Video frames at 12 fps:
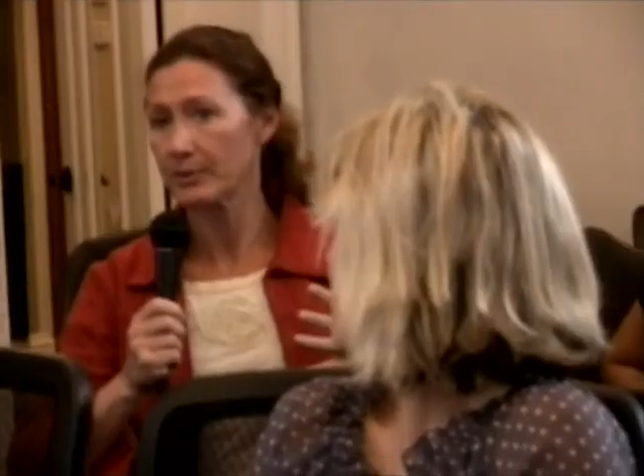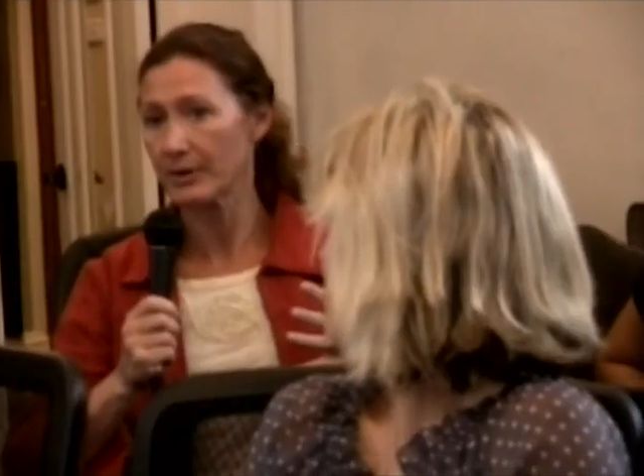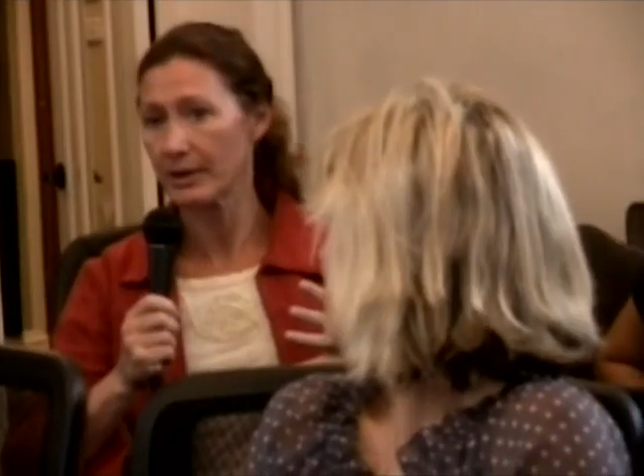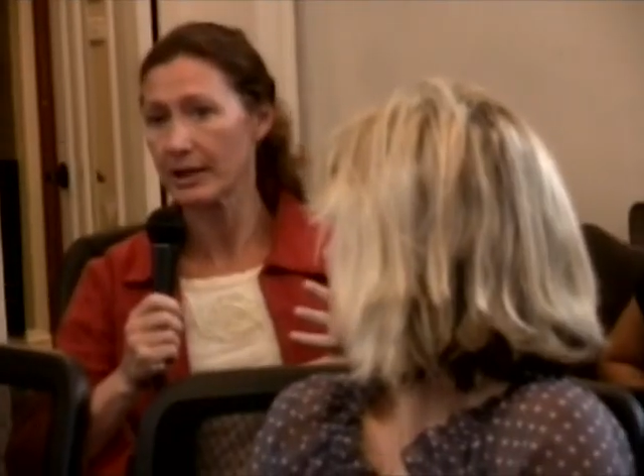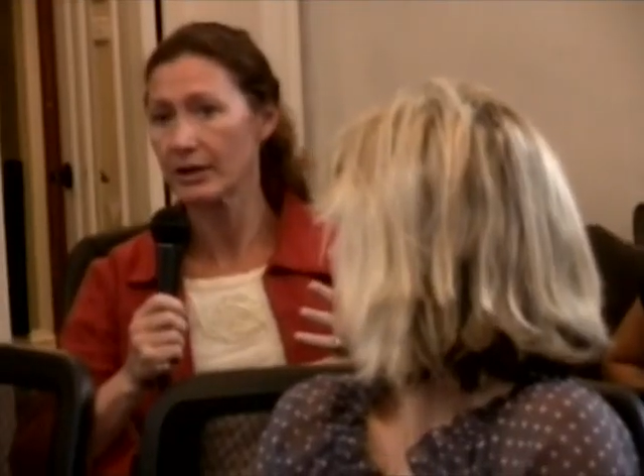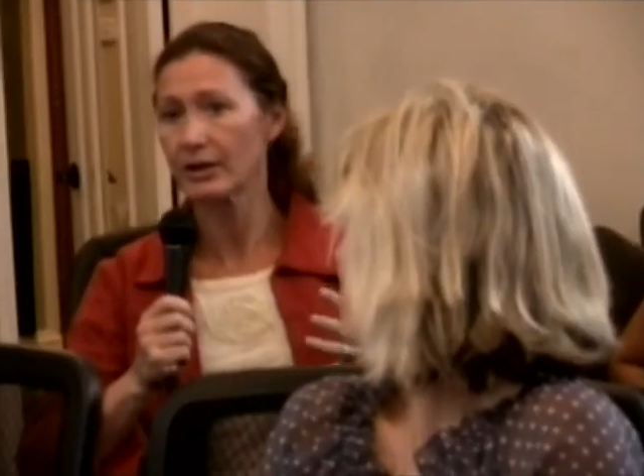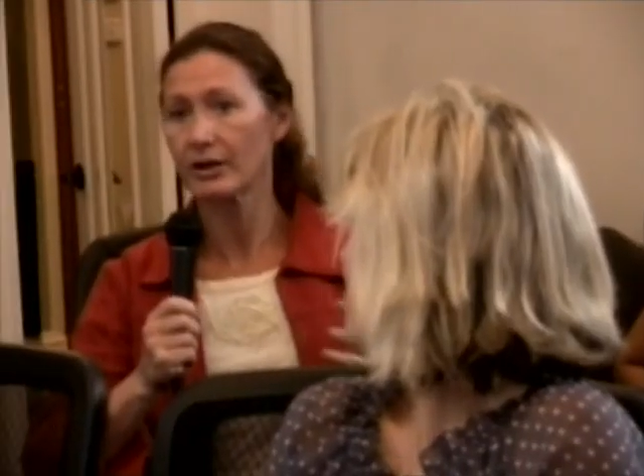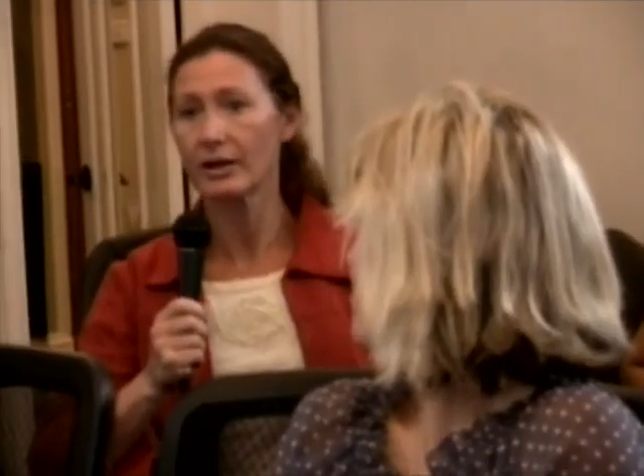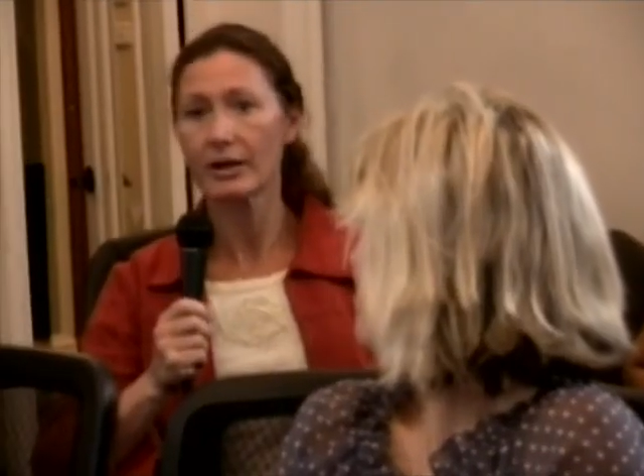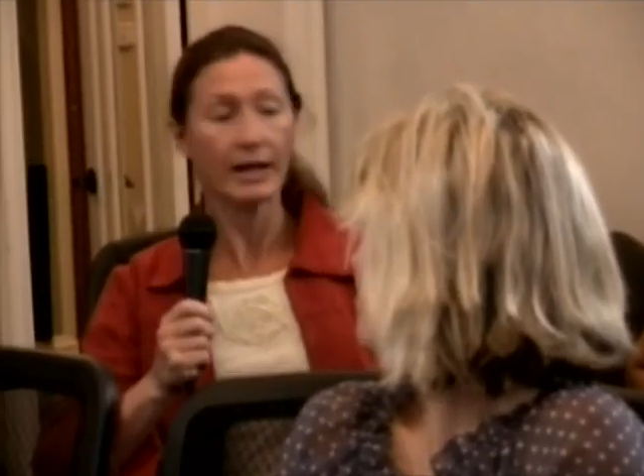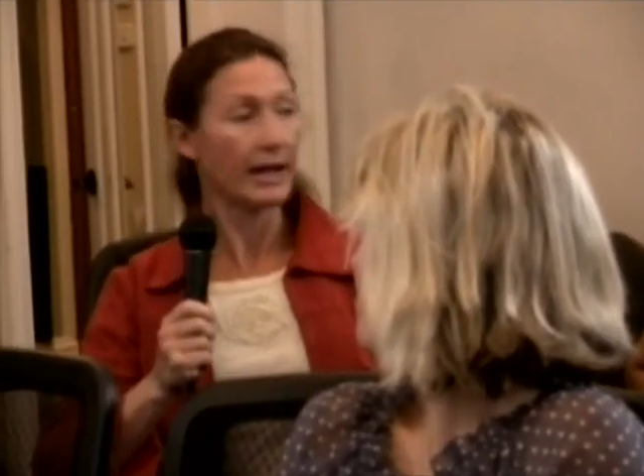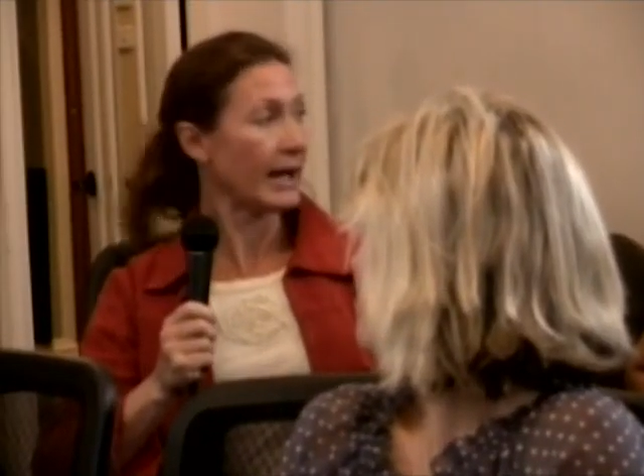people
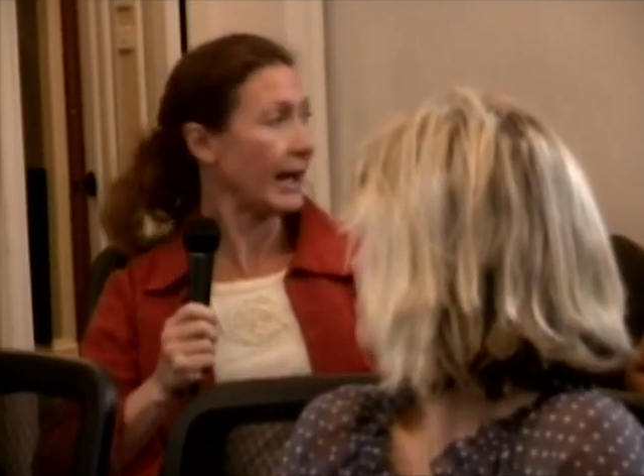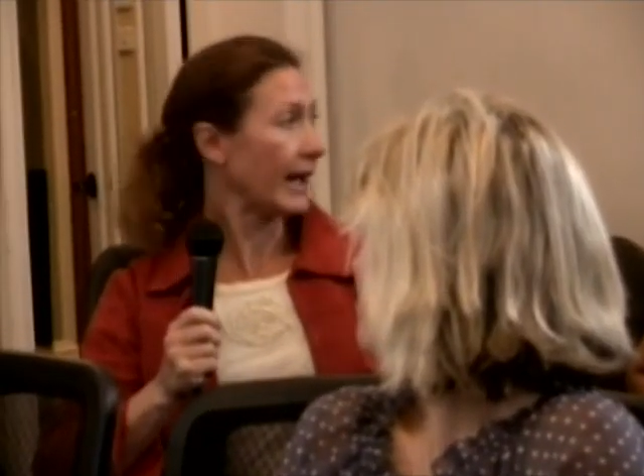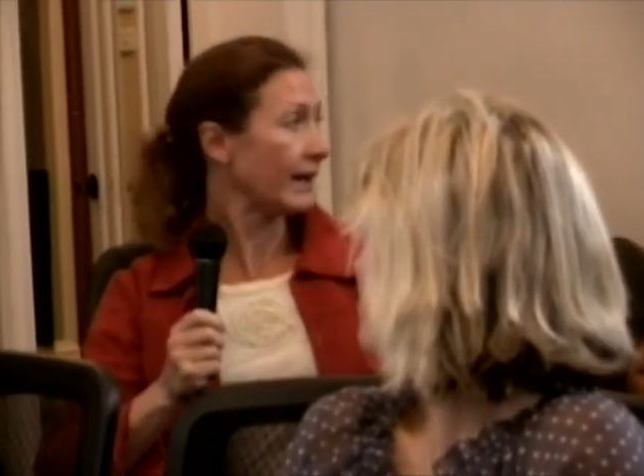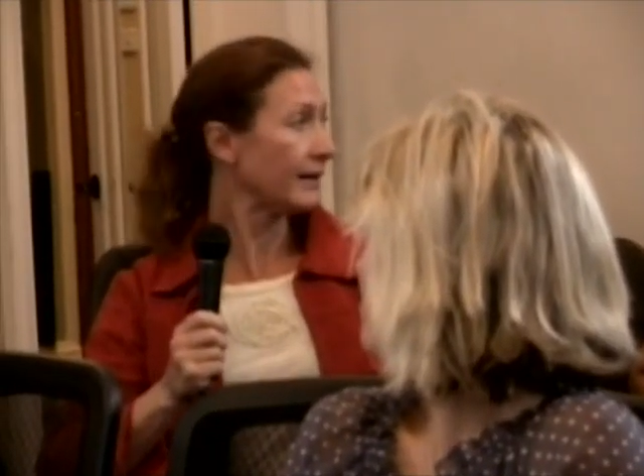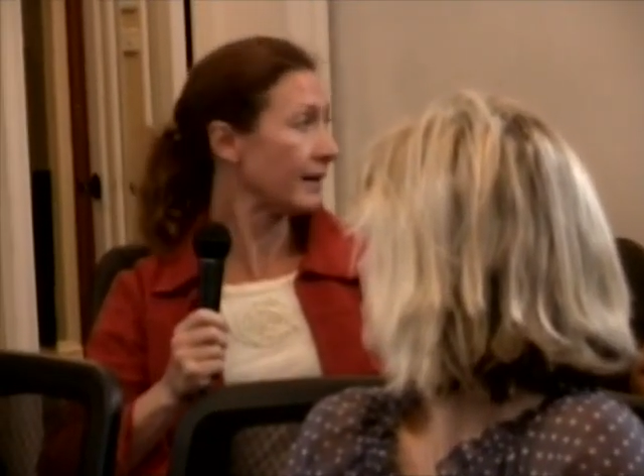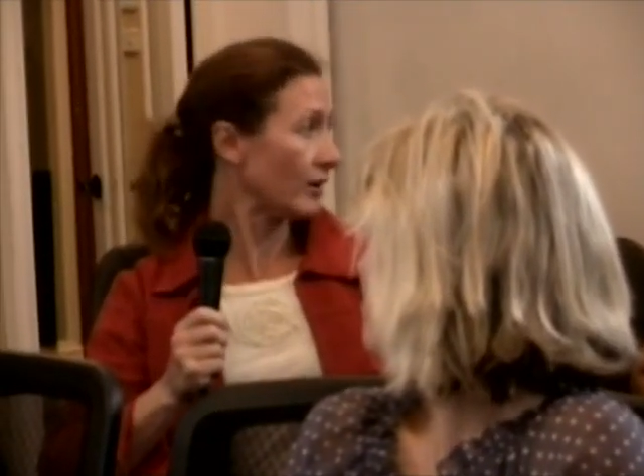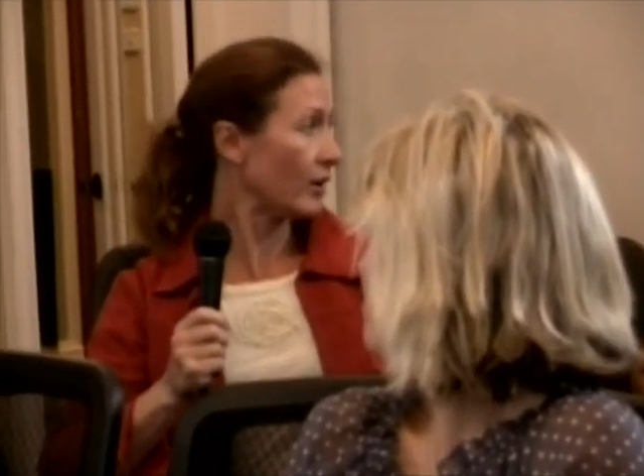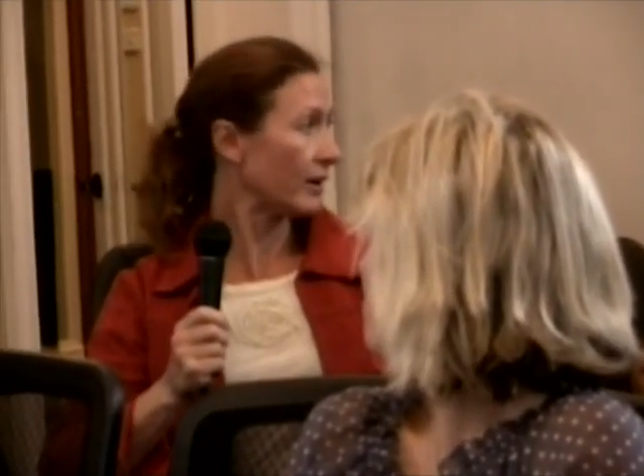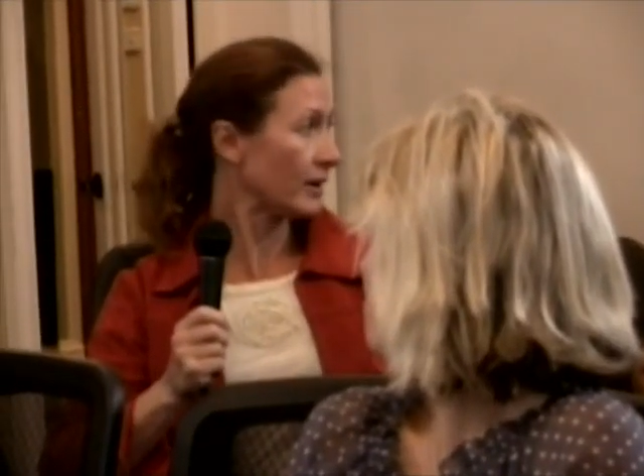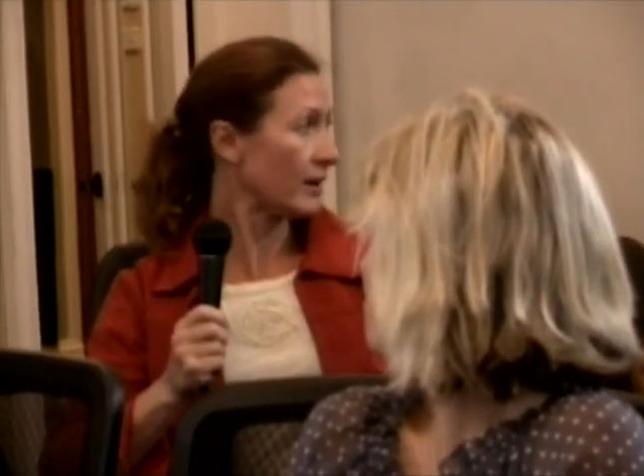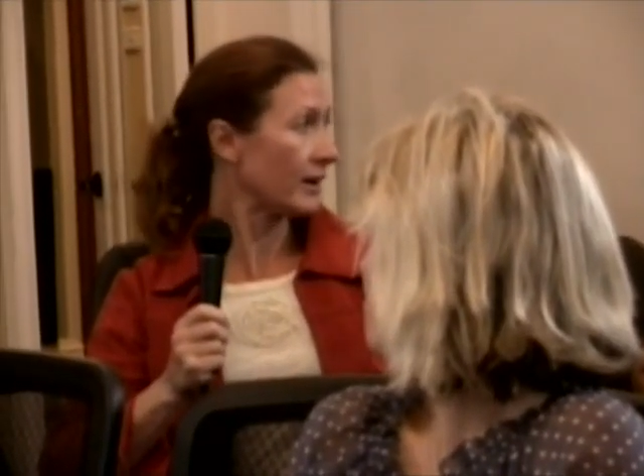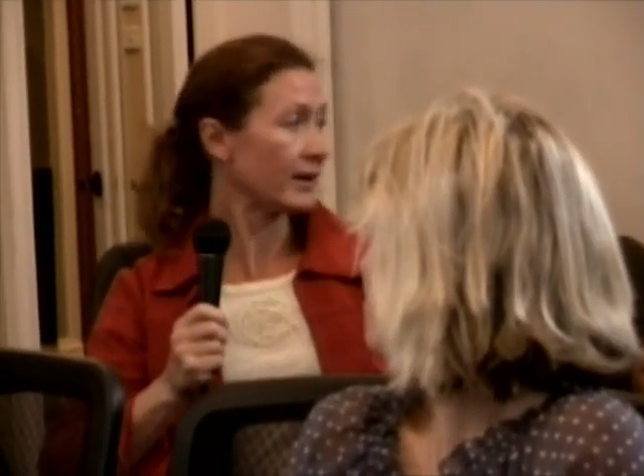here and the
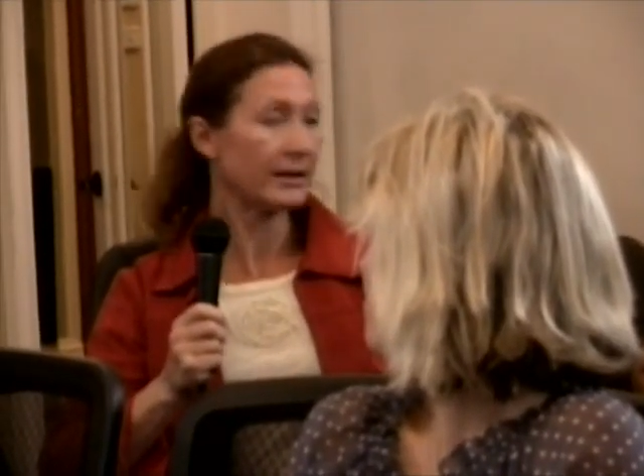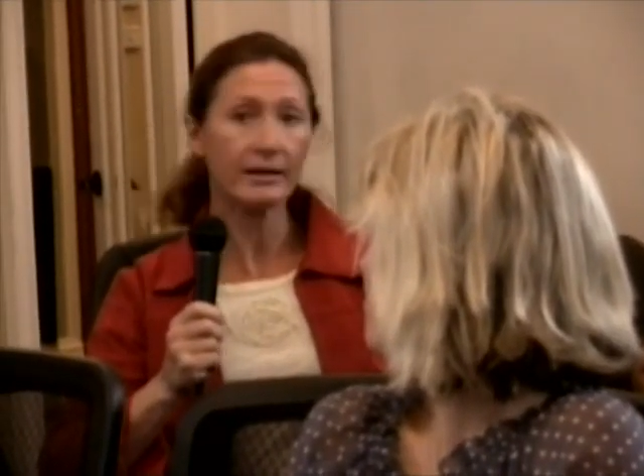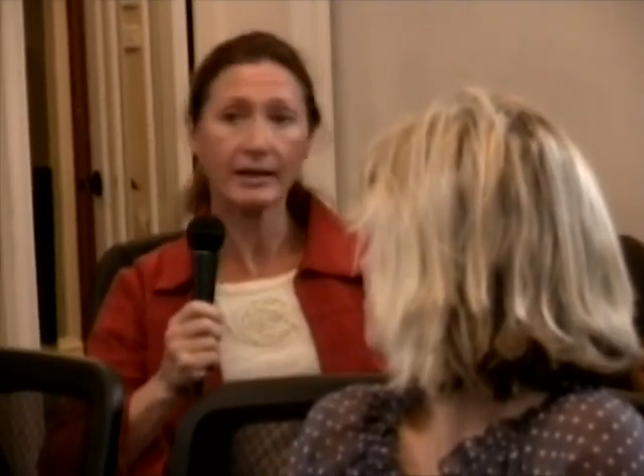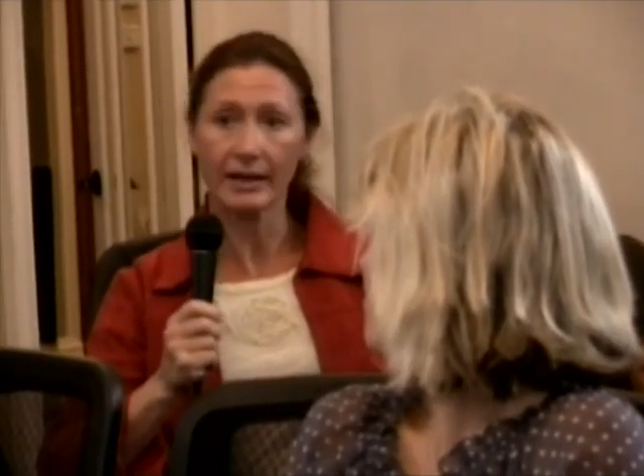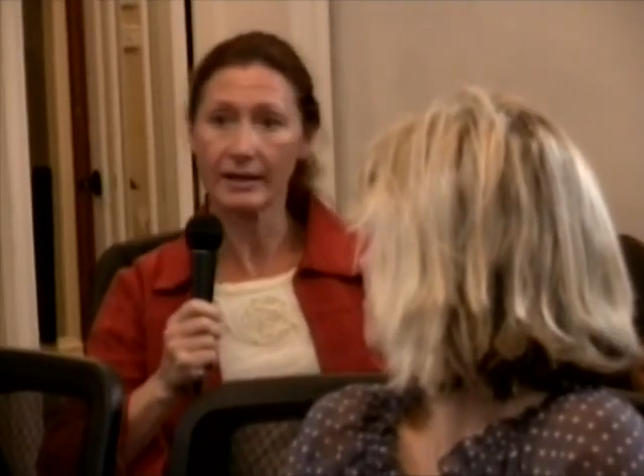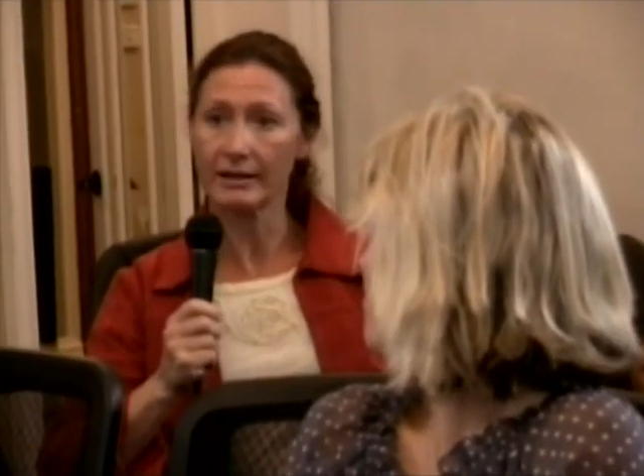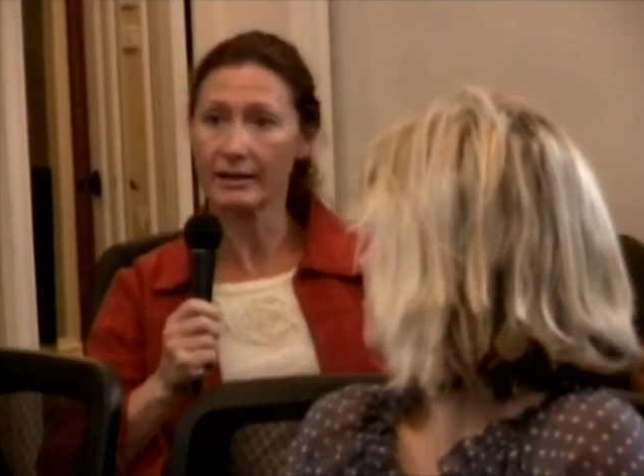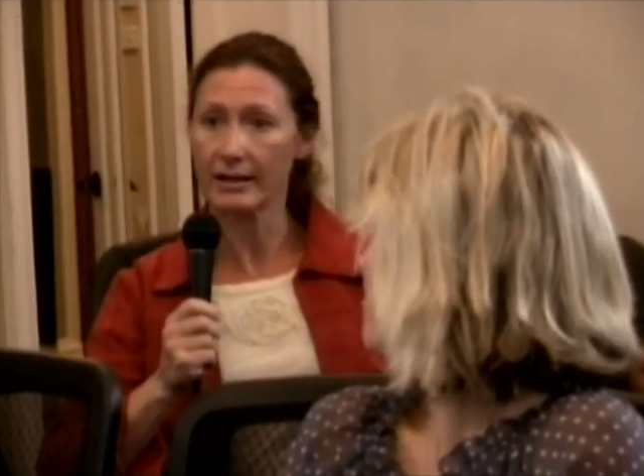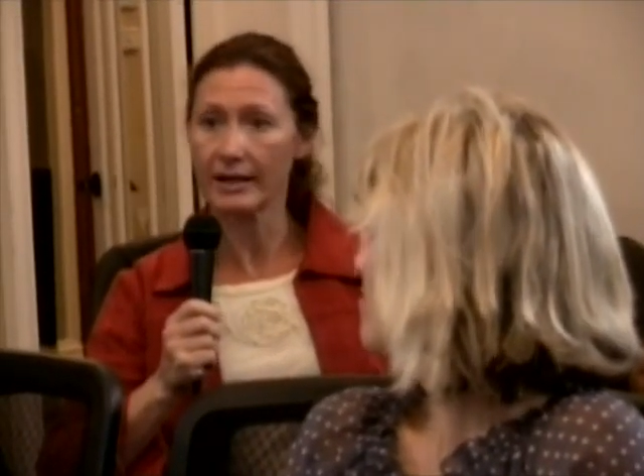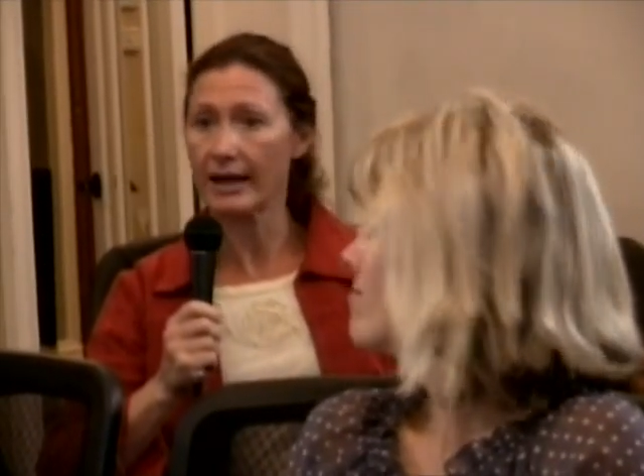online and,